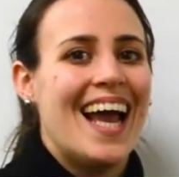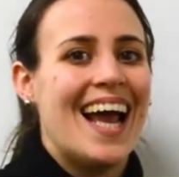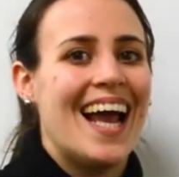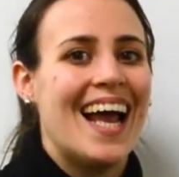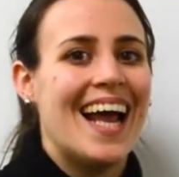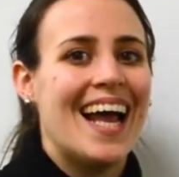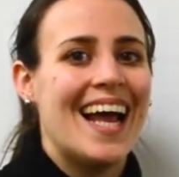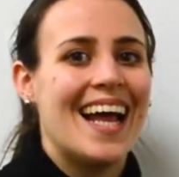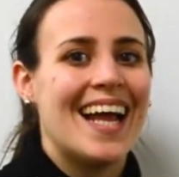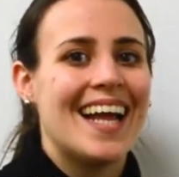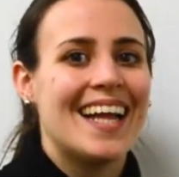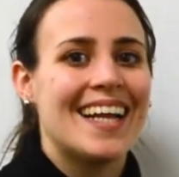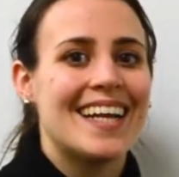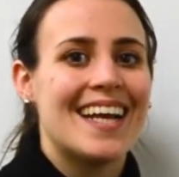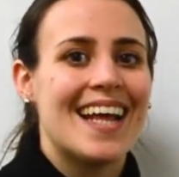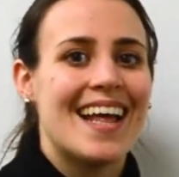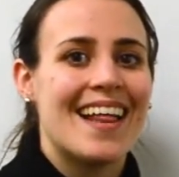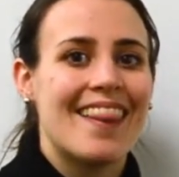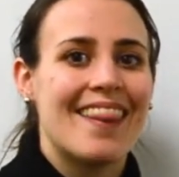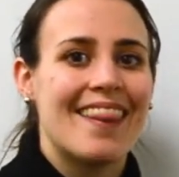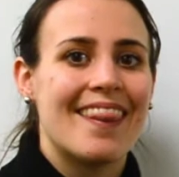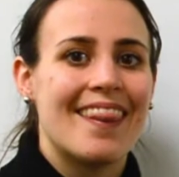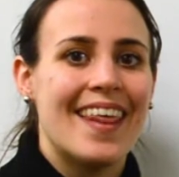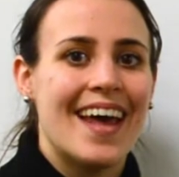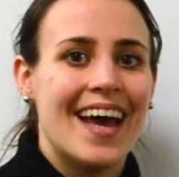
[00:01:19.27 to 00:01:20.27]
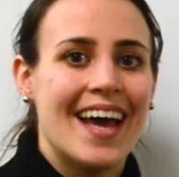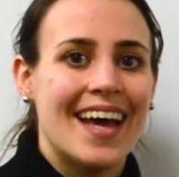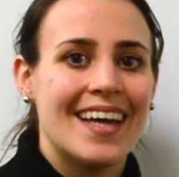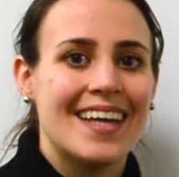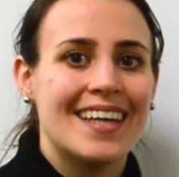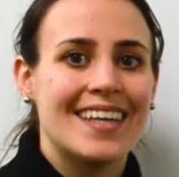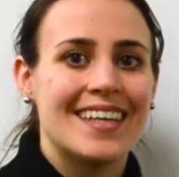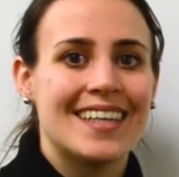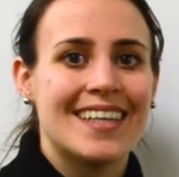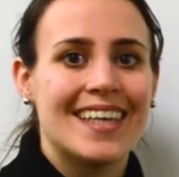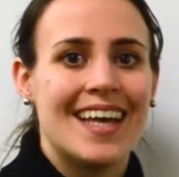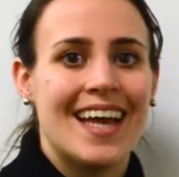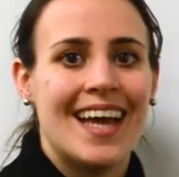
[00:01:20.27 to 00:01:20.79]
and
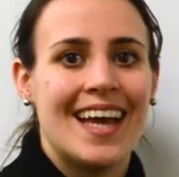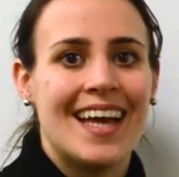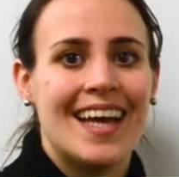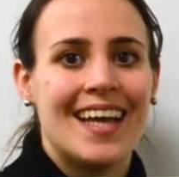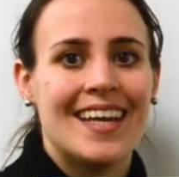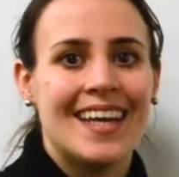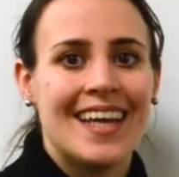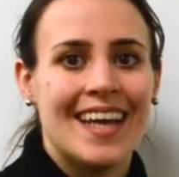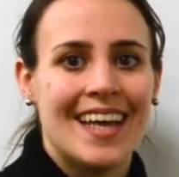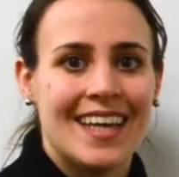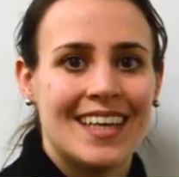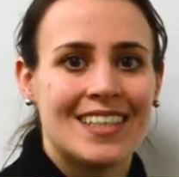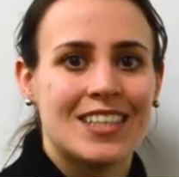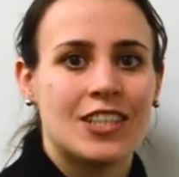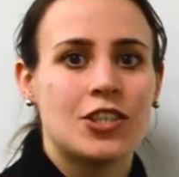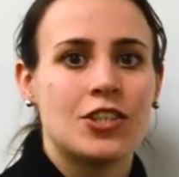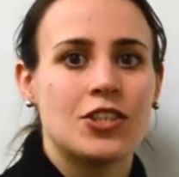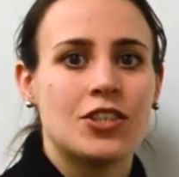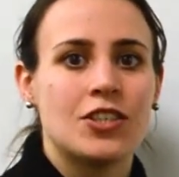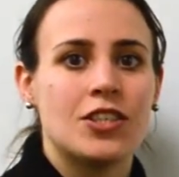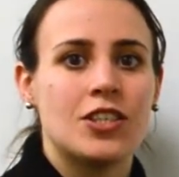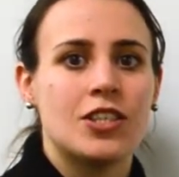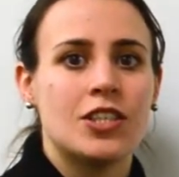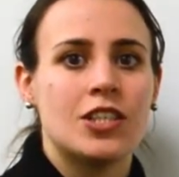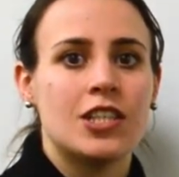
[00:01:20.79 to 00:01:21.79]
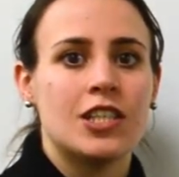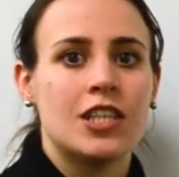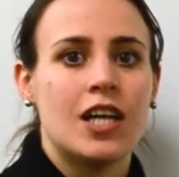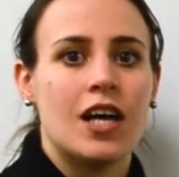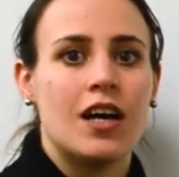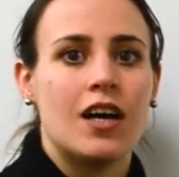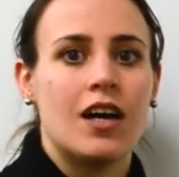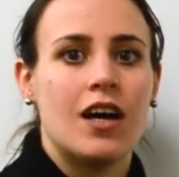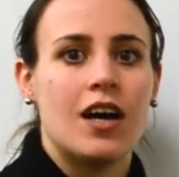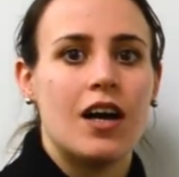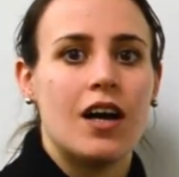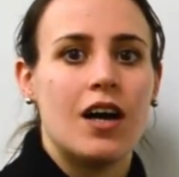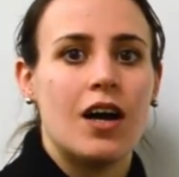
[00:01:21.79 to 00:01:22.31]
that can handle
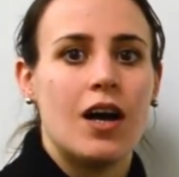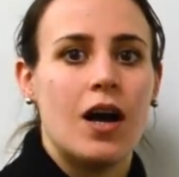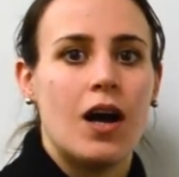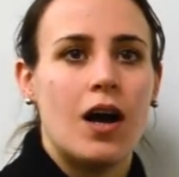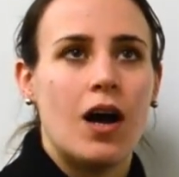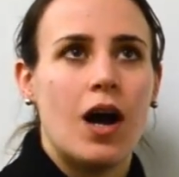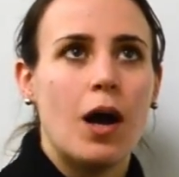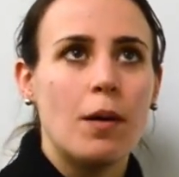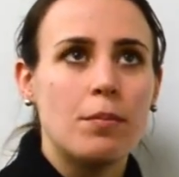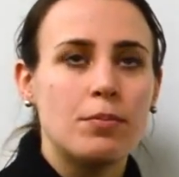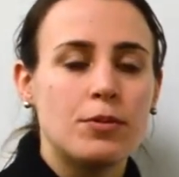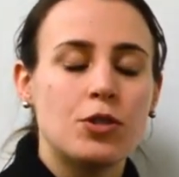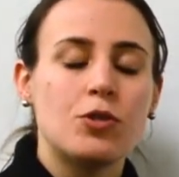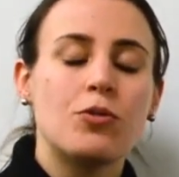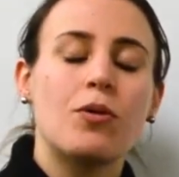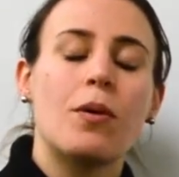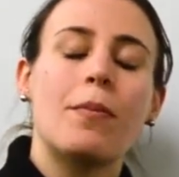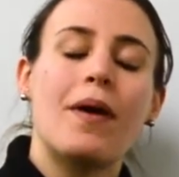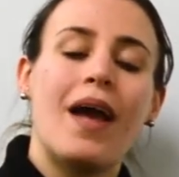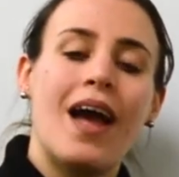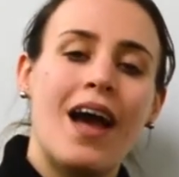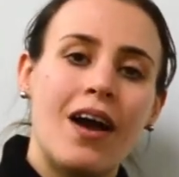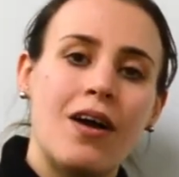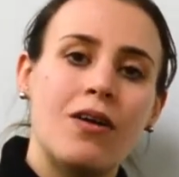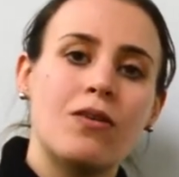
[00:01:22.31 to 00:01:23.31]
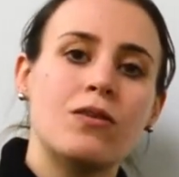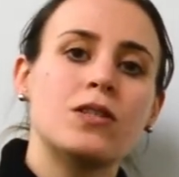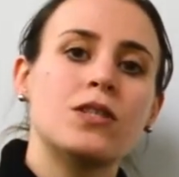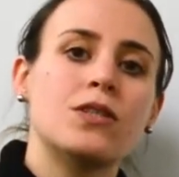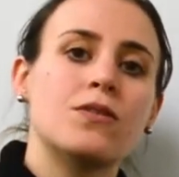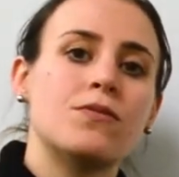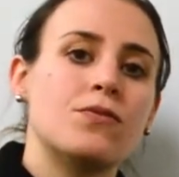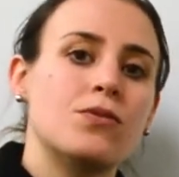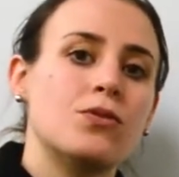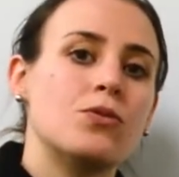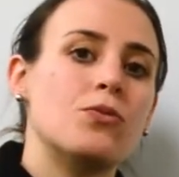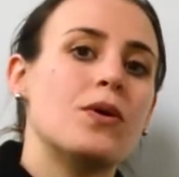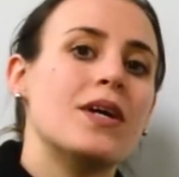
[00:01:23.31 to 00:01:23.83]
up to 1 pound of
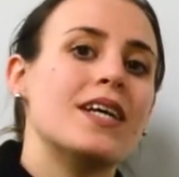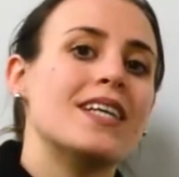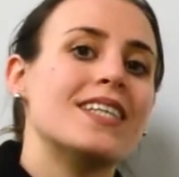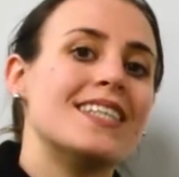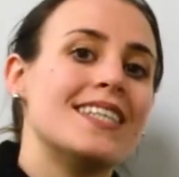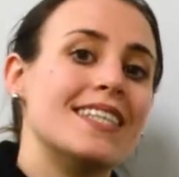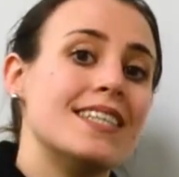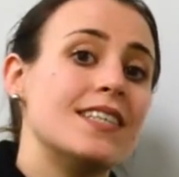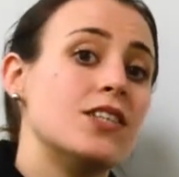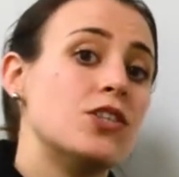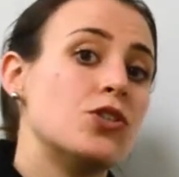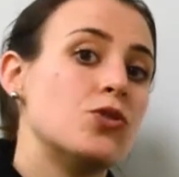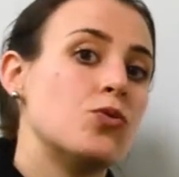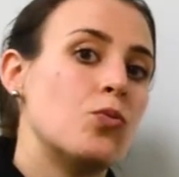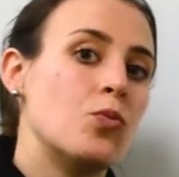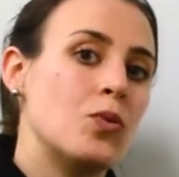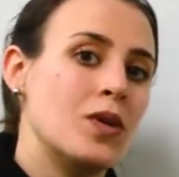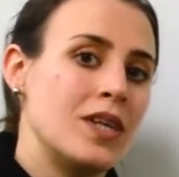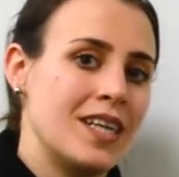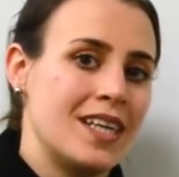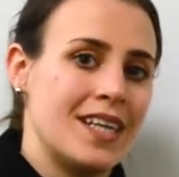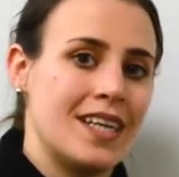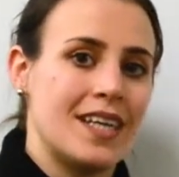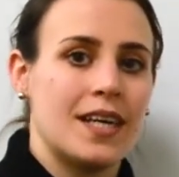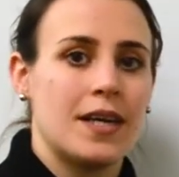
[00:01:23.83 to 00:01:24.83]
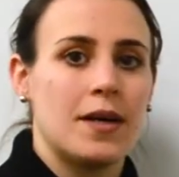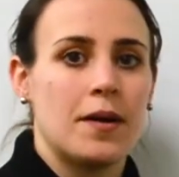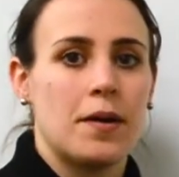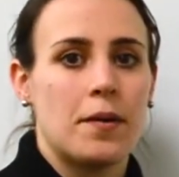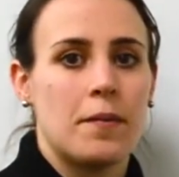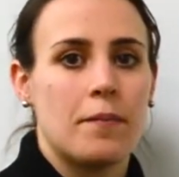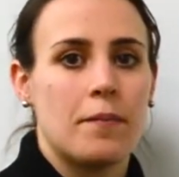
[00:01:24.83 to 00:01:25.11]
food waste each week.